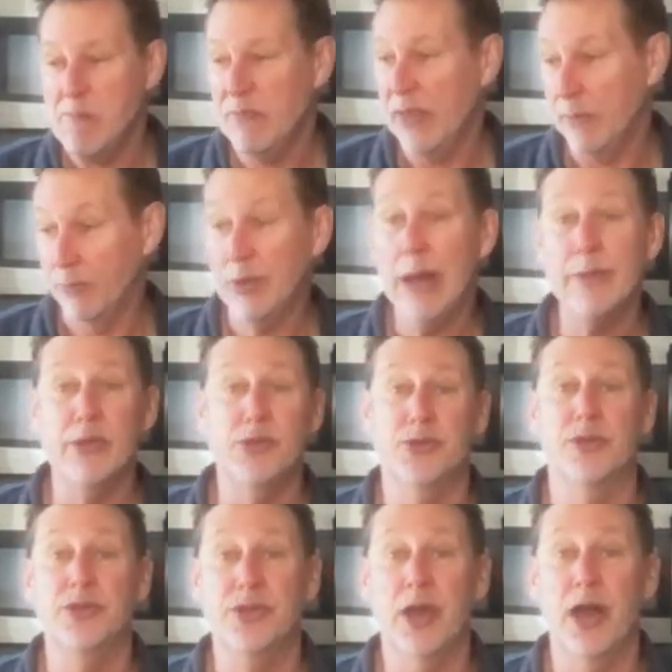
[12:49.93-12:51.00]
And probably you
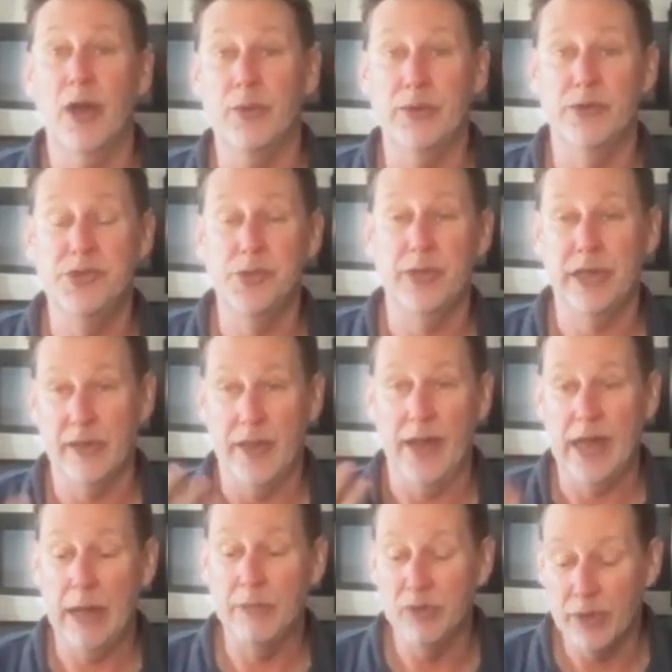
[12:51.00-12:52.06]
shouldn't talk when you're chewing it
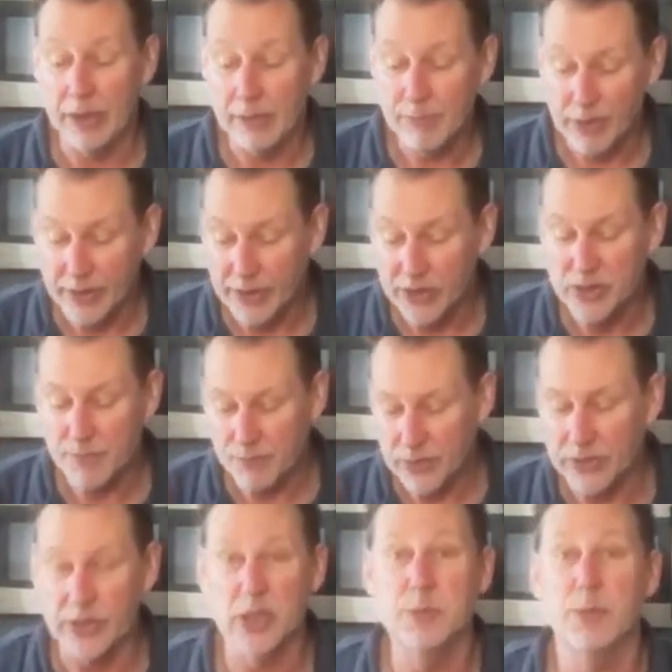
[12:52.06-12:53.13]
like I'm doing because
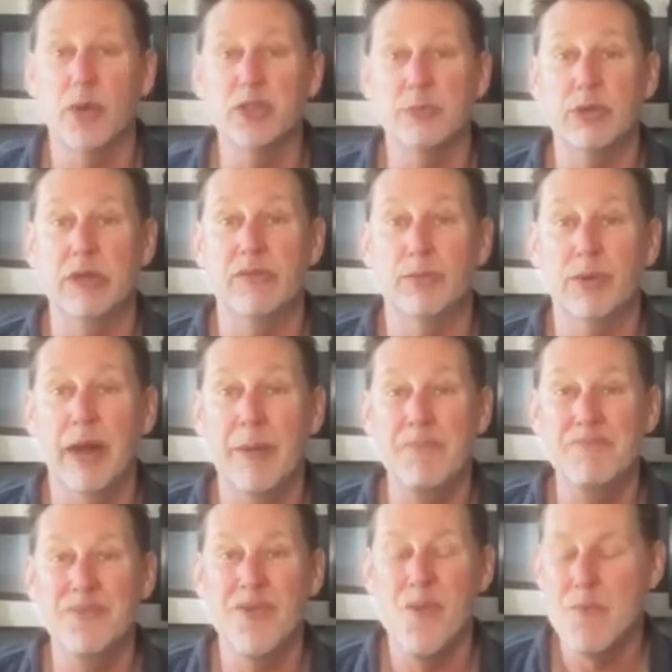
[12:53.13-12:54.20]
it does pose a bit of a problem,